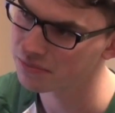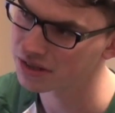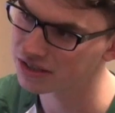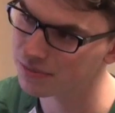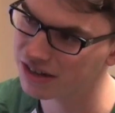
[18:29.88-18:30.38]

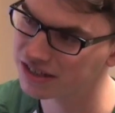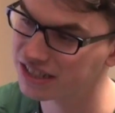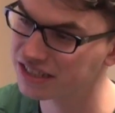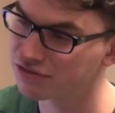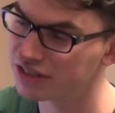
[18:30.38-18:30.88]
because apparently
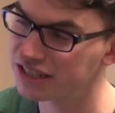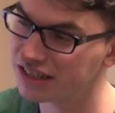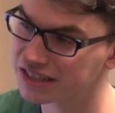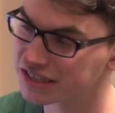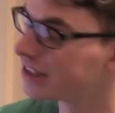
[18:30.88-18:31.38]
it tastes really
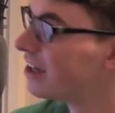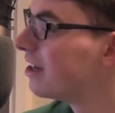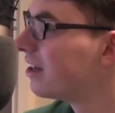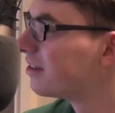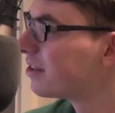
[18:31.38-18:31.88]
nice.
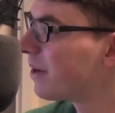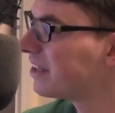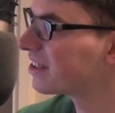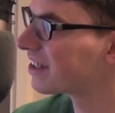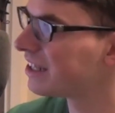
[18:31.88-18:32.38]
So
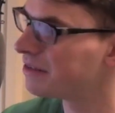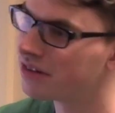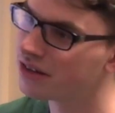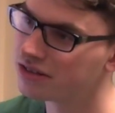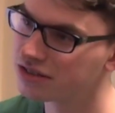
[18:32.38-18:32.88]

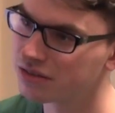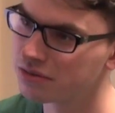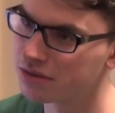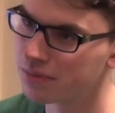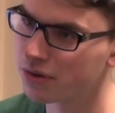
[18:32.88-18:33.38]
basically,
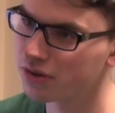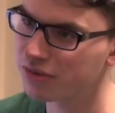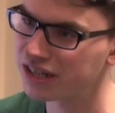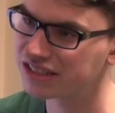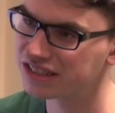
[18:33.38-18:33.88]
to the
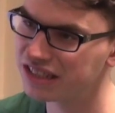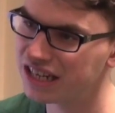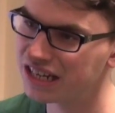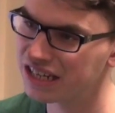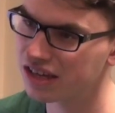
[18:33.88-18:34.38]
point when it's
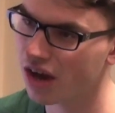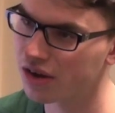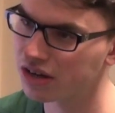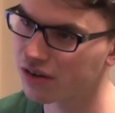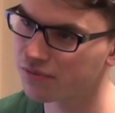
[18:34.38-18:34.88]
nearly
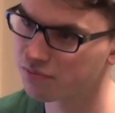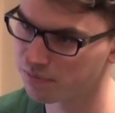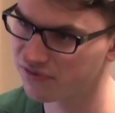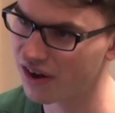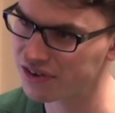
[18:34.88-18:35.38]
going off
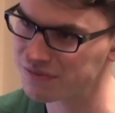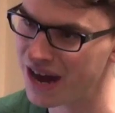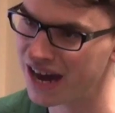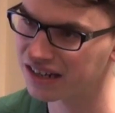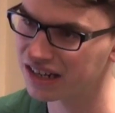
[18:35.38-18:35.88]
very
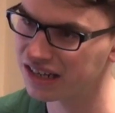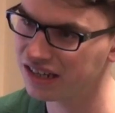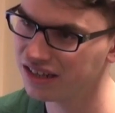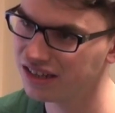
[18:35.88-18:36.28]
badly.